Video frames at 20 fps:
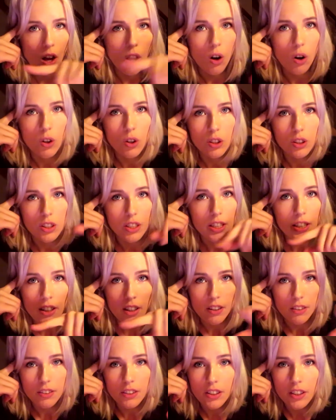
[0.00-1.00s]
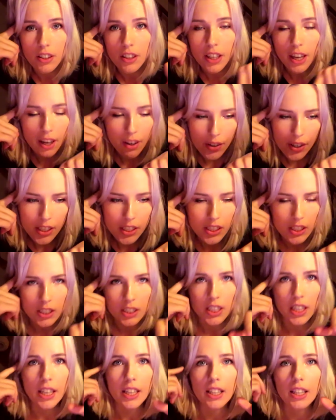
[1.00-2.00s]
all the other
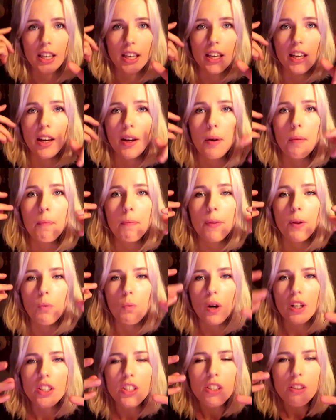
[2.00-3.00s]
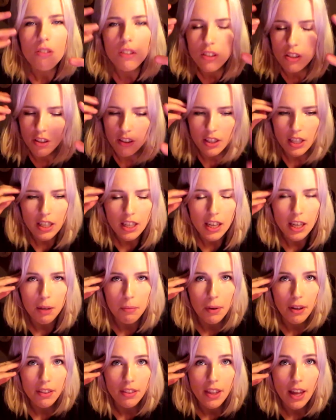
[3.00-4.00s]
characters? And like, once you start thinking
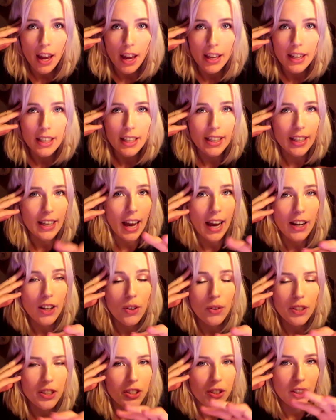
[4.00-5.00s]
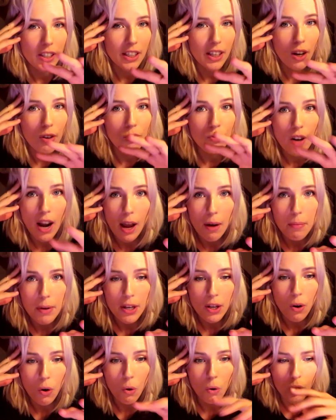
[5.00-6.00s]
about that, like, I go into like a
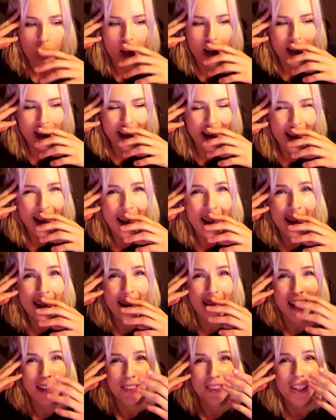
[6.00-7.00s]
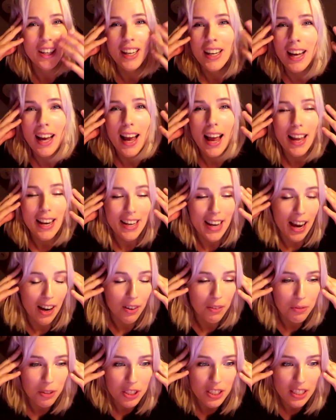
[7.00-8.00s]
rabbit hole and, I'm, and now
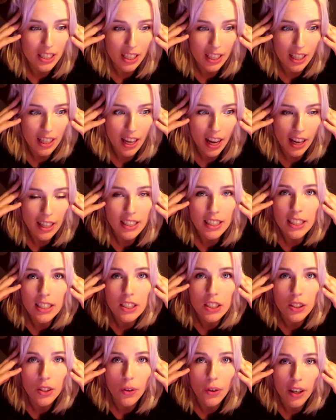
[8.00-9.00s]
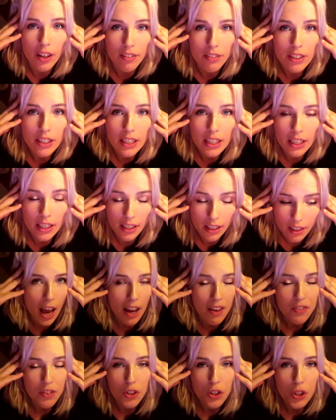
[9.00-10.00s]
I'm just like, I need to know everything.
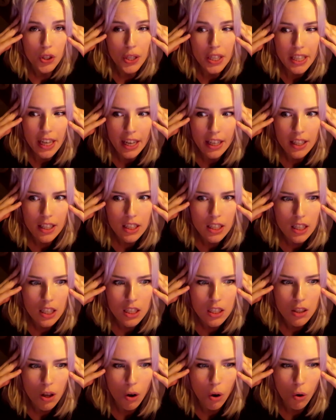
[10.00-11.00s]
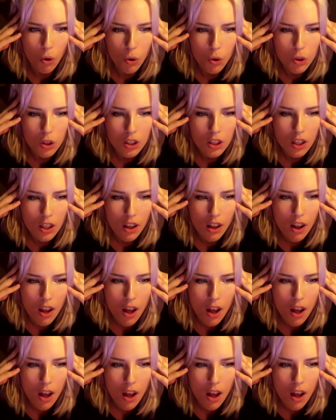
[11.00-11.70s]
I've created this whole